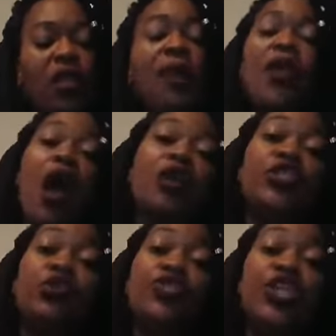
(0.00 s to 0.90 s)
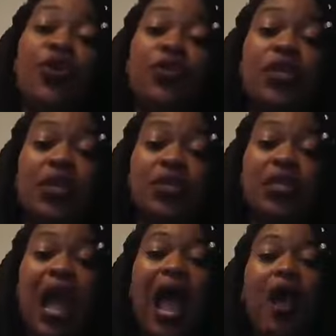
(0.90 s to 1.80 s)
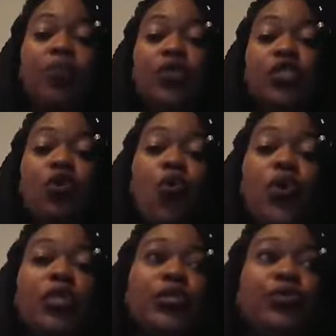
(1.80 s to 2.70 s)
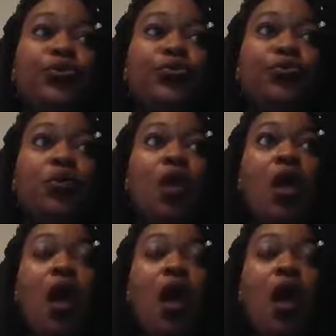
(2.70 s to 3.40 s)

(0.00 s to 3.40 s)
let me also share this. I was going to